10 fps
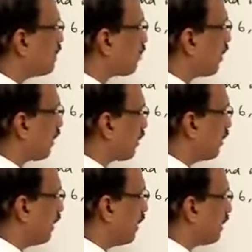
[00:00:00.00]
by
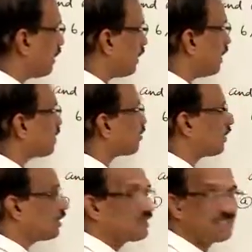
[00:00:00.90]
a square,
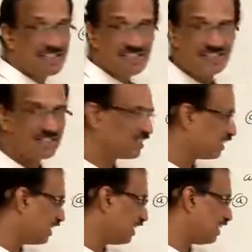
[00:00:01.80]
since a
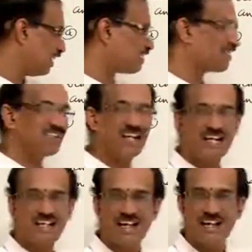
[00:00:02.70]
is greater than
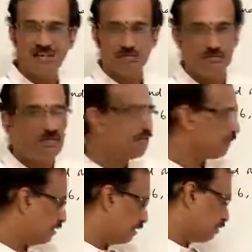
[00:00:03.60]
b.
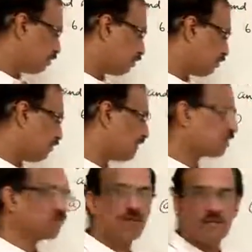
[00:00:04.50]
So b square
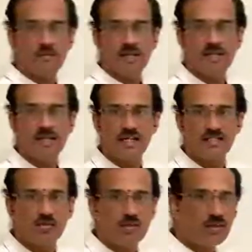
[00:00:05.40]
by a square
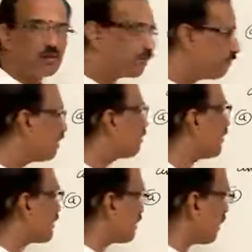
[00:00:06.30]
we must
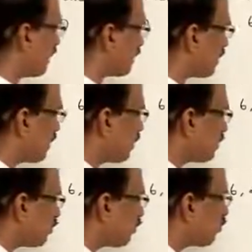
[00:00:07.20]
get. So
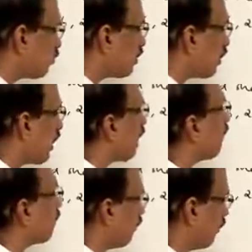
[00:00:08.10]
root of
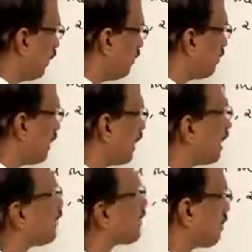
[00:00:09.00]
1 minus
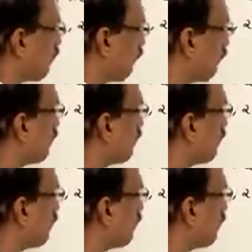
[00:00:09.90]
4